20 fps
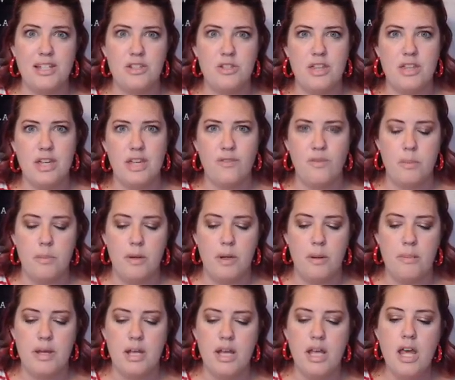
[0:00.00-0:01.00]
So think of a
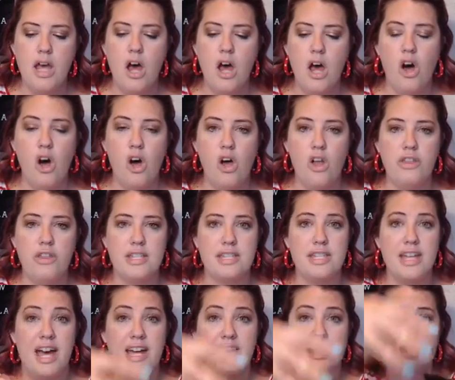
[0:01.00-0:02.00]
pyramid, all the
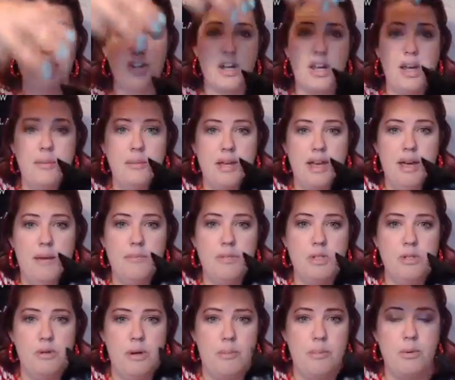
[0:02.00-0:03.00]
sides are coming up
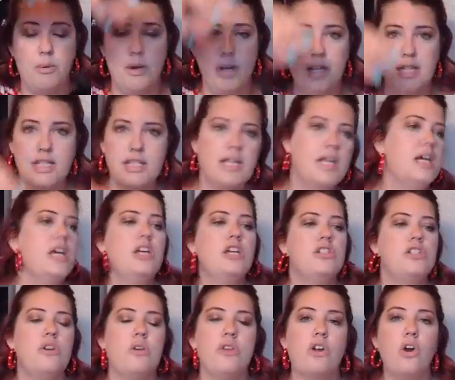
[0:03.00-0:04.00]
to a point.
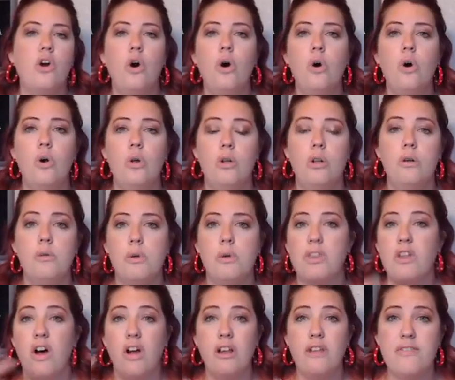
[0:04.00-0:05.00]
So the goal with
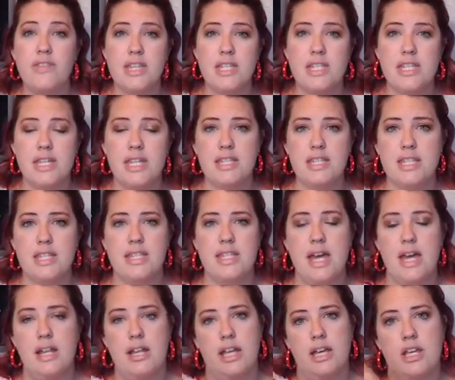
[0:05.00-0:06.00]
all of these things is
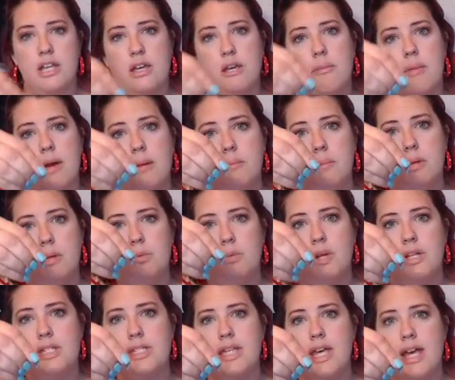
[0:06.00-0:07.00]
that, like, you might build
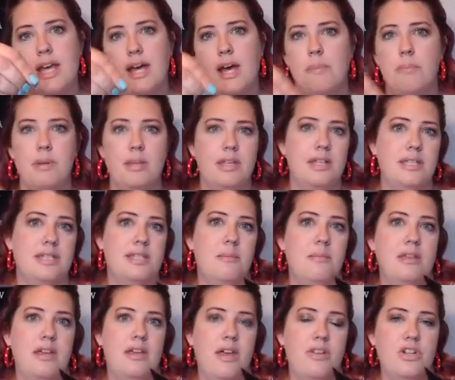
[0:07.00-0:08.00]
one side up and then some of
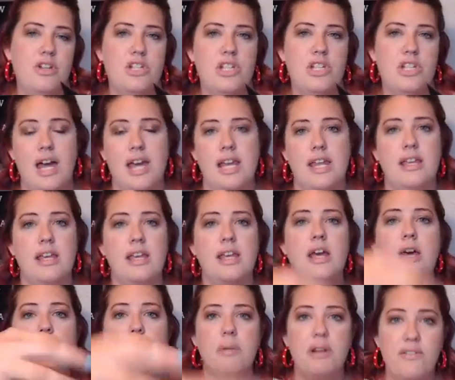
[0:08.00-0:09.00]
the other side, and then,
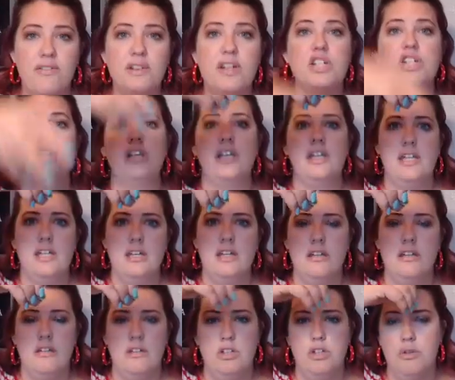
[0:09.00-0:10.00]
but eventually
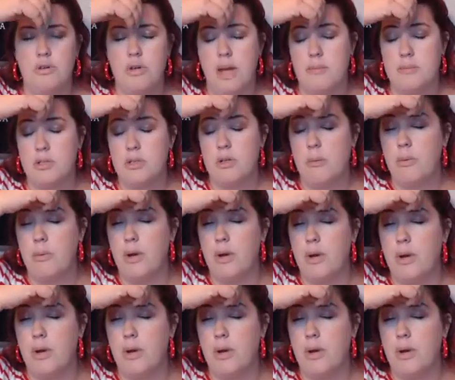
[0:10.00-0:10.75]
you come to a point.